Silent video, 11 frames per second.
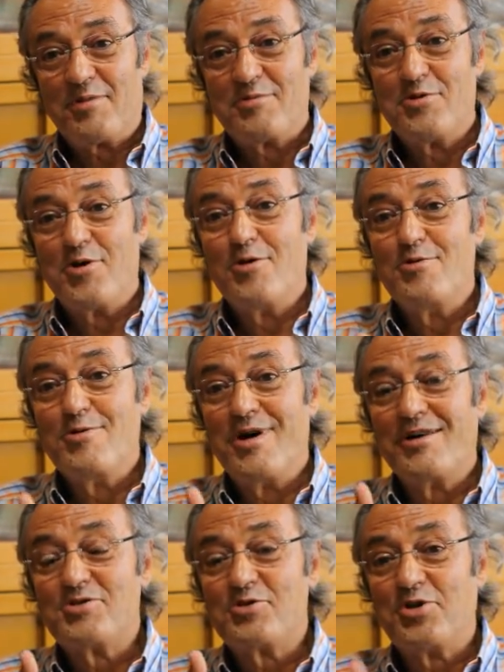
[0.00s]
were
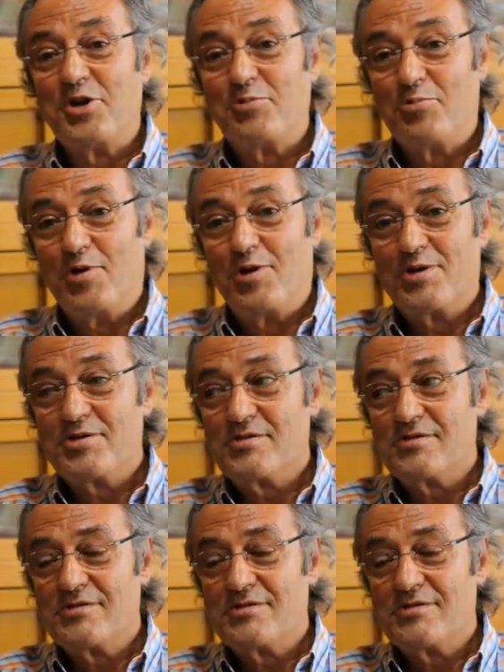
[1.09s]
no street wars.